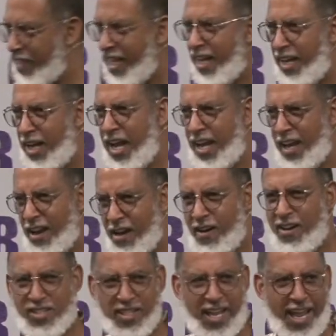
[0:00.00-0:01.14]
a, a
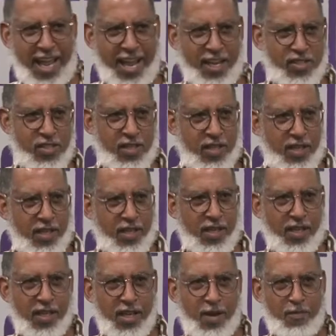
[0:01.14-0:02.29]
large and an X.
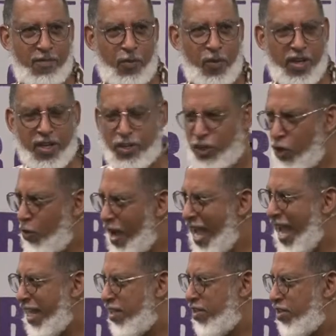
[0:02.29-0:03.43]
But with a
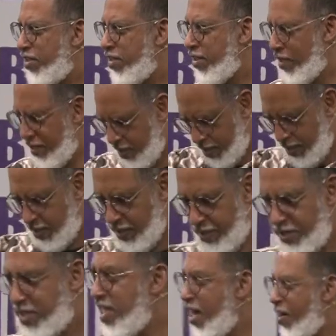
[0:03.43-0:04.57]
2X,
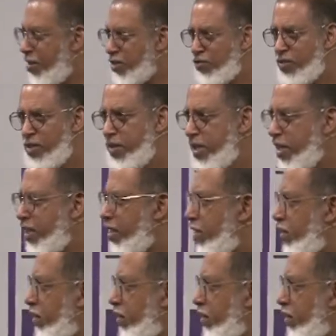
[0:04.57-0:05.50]
you see all this room in here?